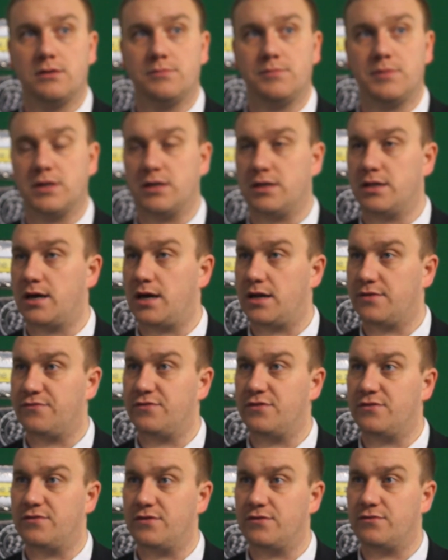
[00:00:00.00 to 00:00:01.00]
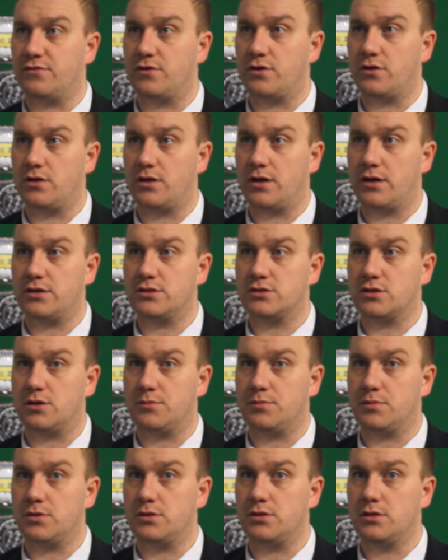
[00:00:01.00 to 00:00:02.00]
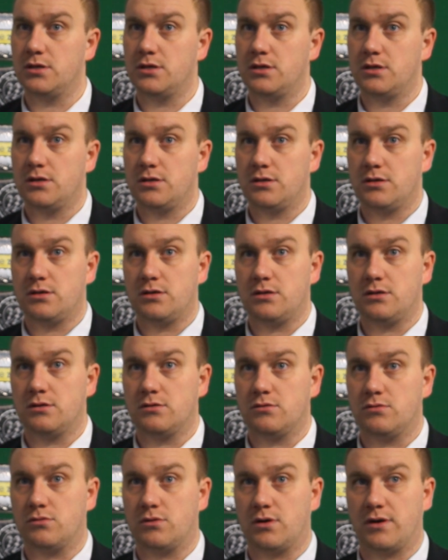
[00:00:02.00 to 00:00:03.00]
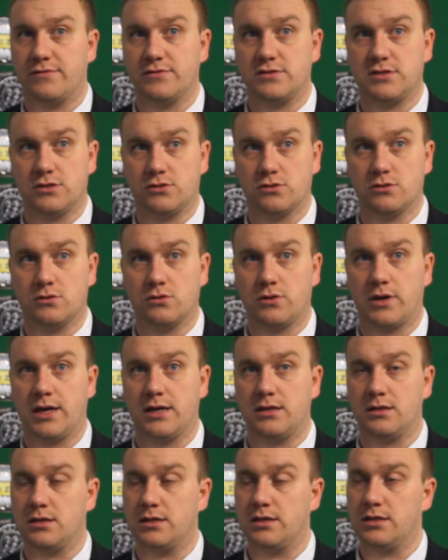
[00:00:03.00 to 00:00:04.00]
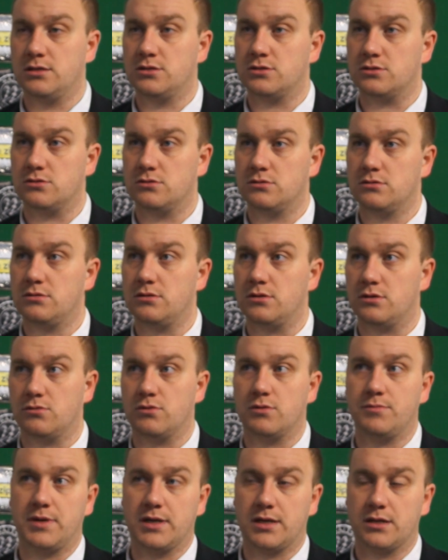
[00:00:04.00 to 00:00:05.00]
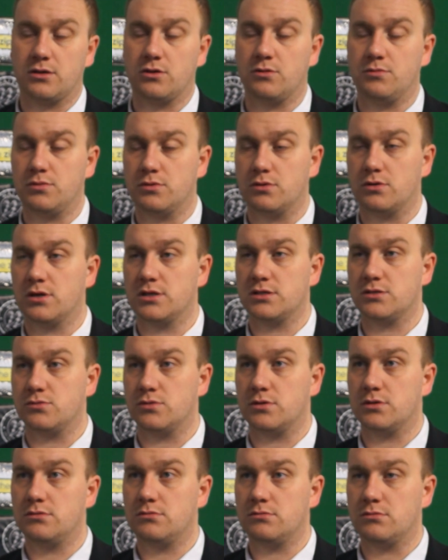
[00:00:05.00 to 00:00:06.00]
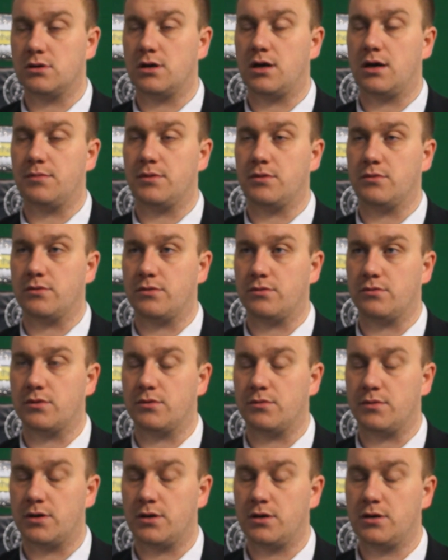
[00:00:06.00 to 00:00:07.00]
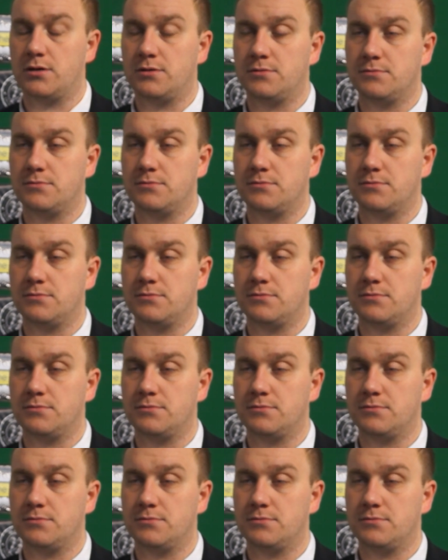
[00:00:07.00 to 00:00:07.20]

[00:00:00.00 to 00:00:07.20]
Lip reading: being in the hat to the 5th round of the Irish Cup, and we're obviously doing okay in the league. So, you know, we're making good progress, and we're happy with where we are.